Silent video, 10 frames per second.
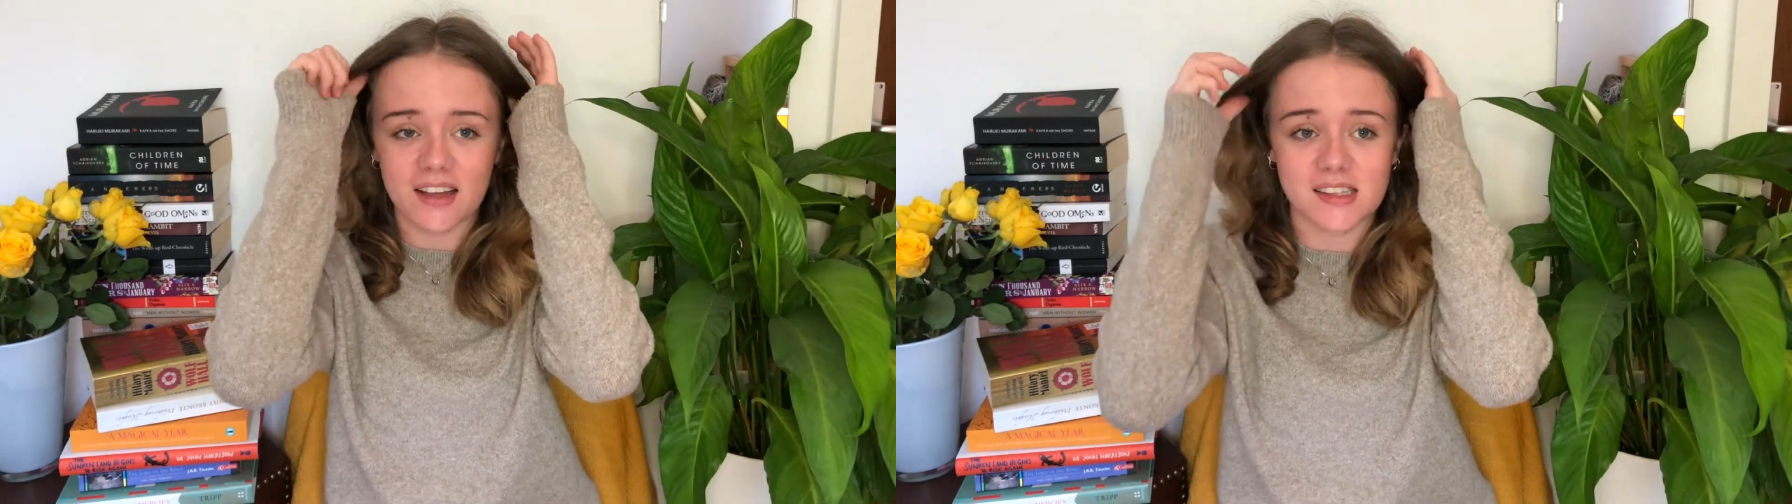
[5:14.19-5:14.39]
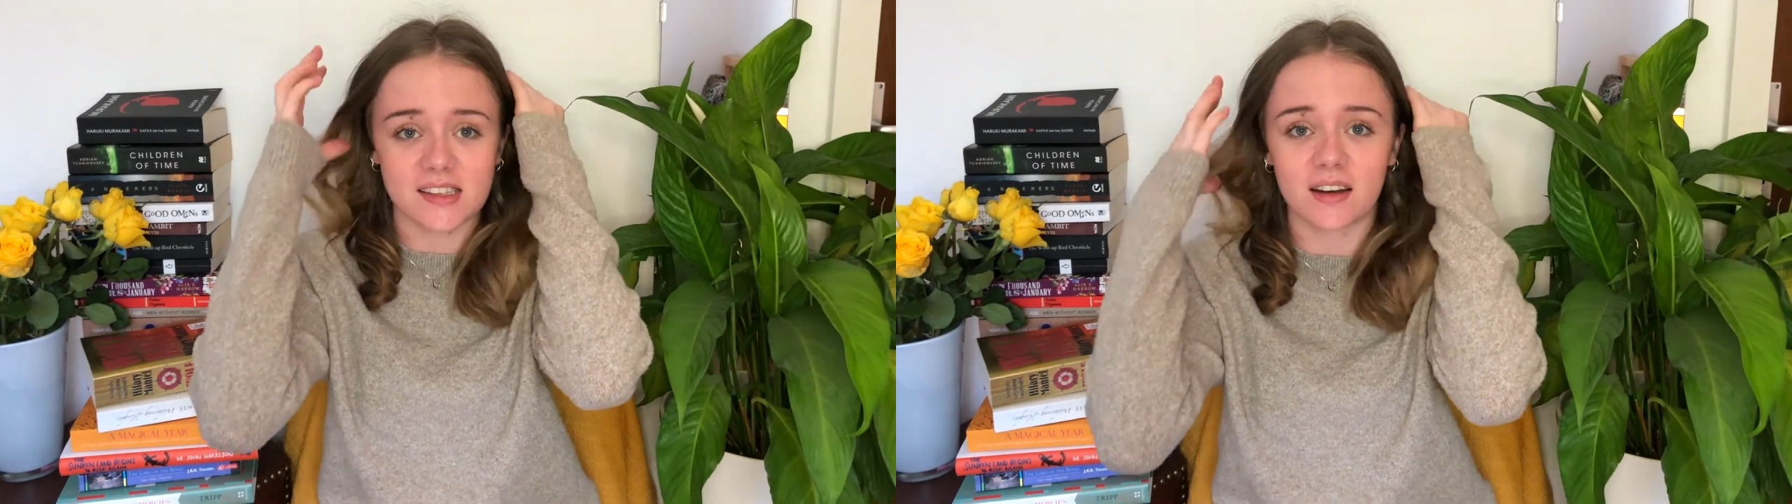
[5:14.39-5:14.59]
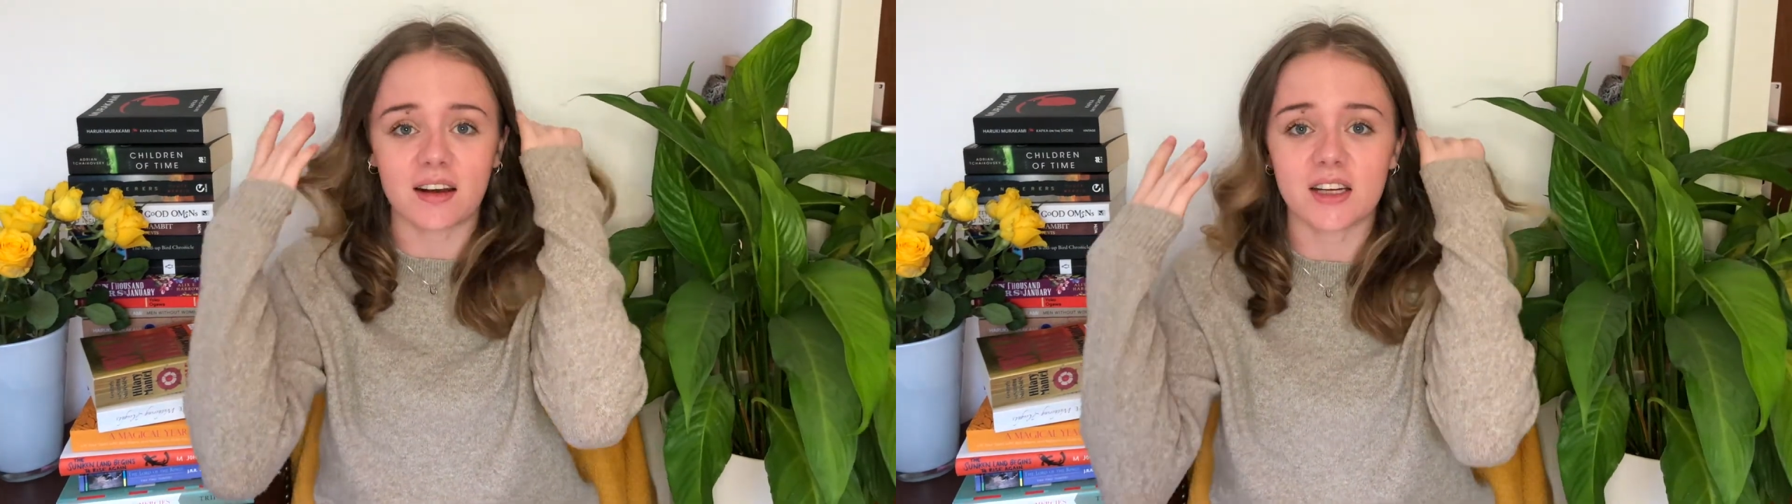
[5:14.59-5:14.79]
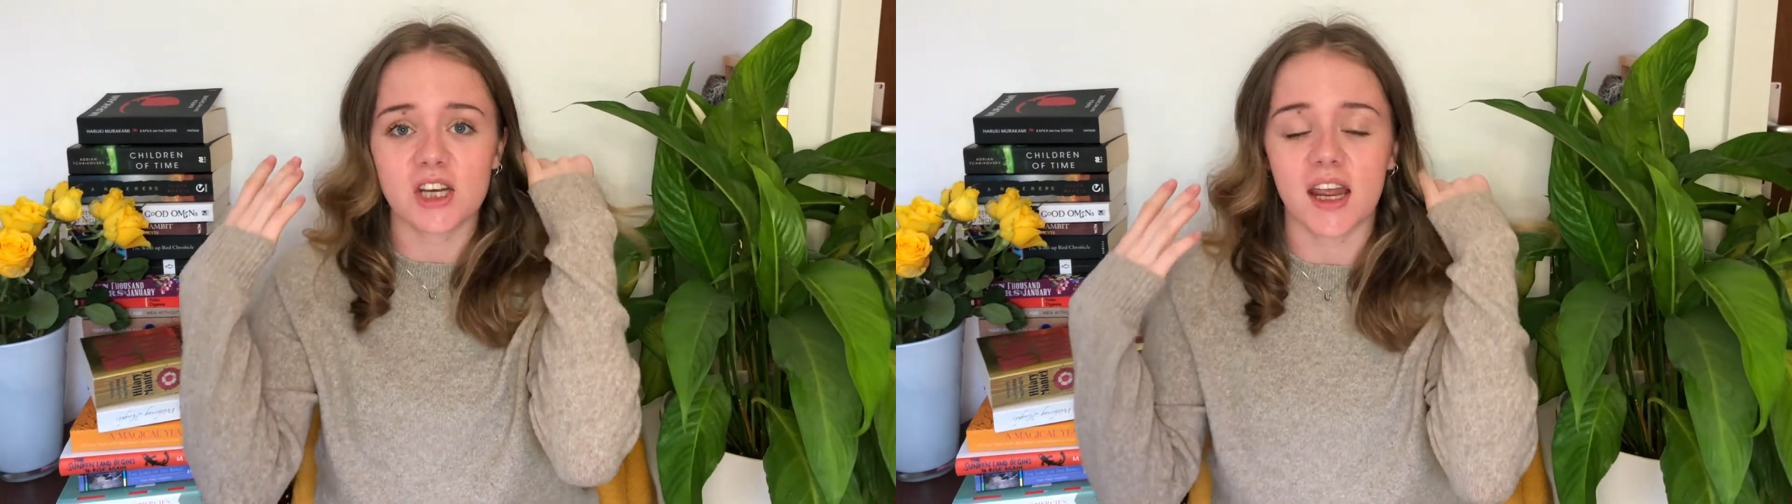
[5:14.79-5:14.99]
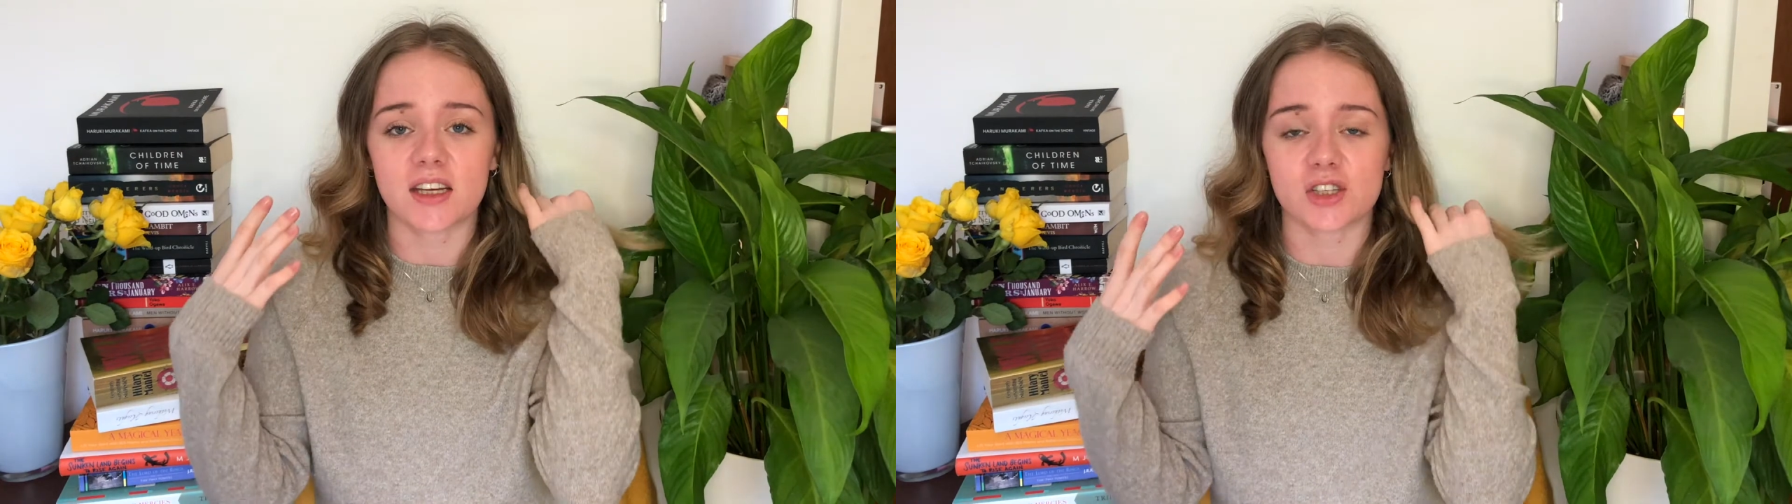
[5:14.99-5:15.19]
suddenly
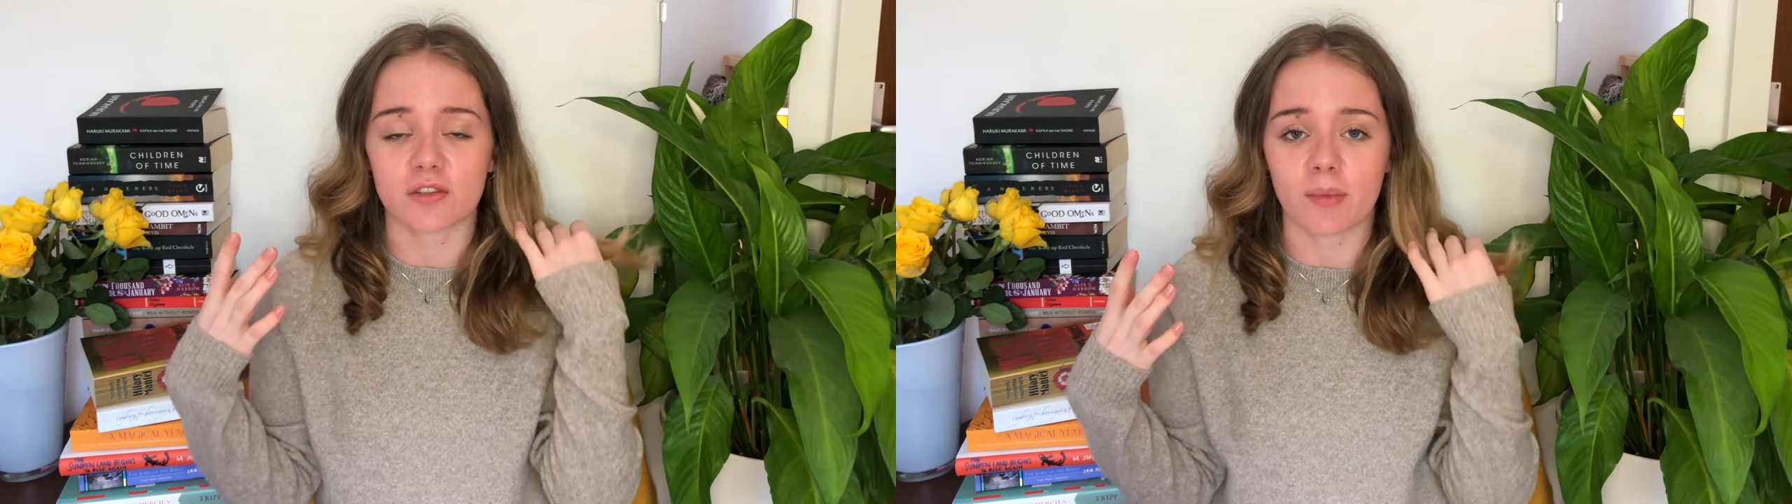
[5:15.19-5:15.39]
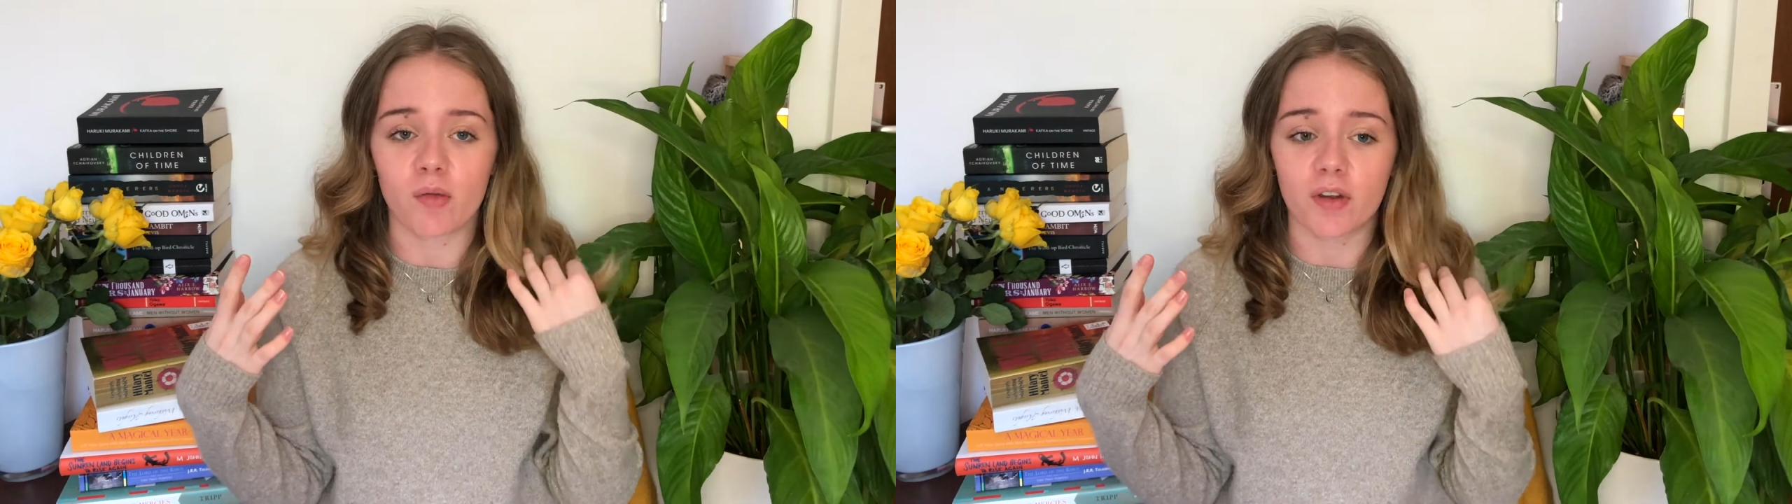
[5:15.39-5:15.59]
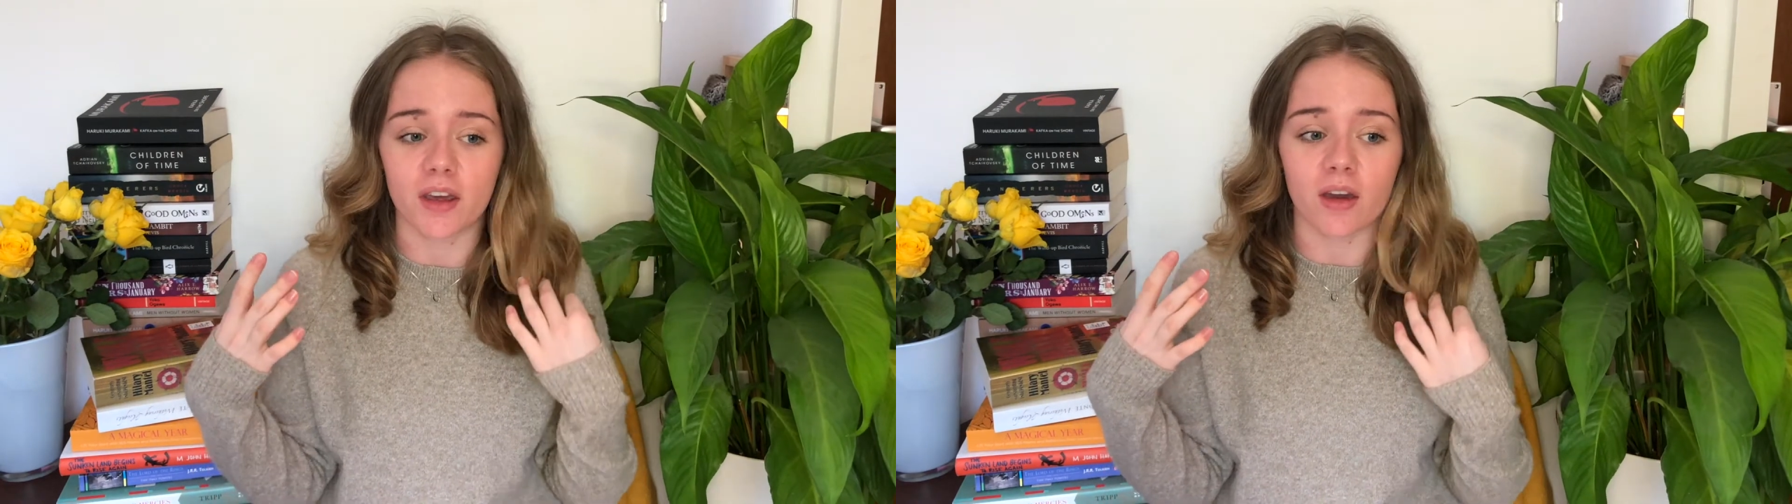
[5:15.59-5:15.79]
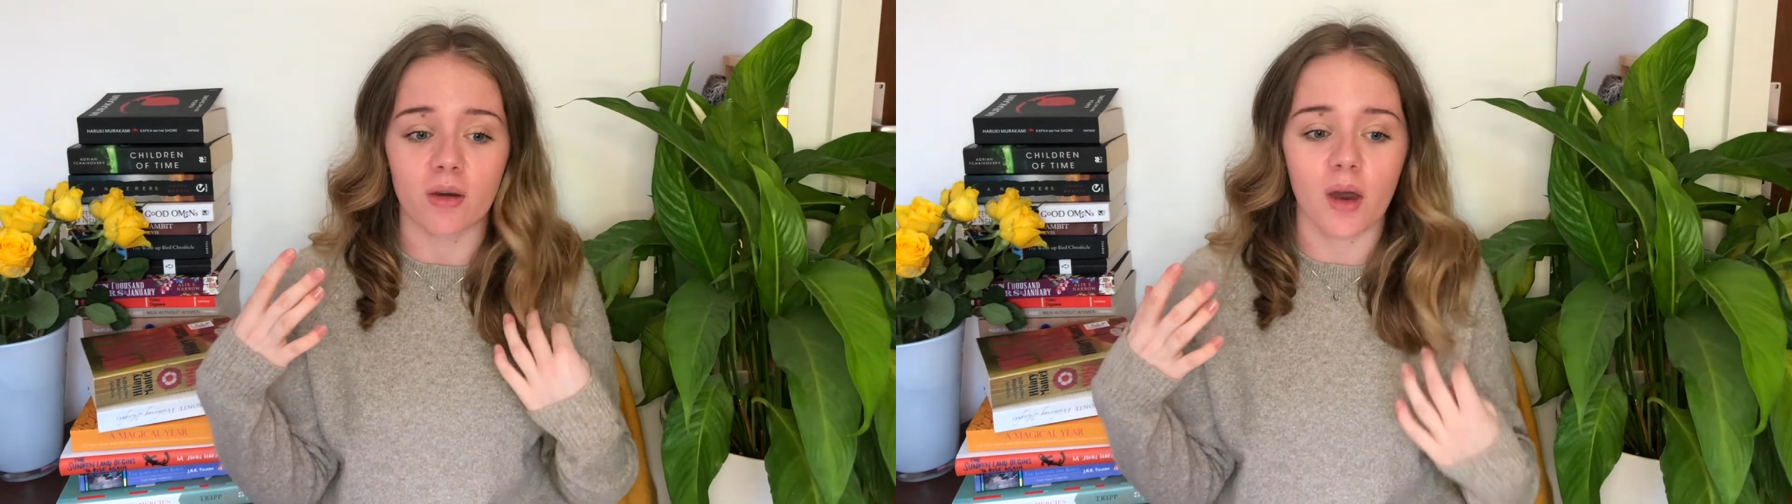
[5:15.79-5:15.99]
changed of my video.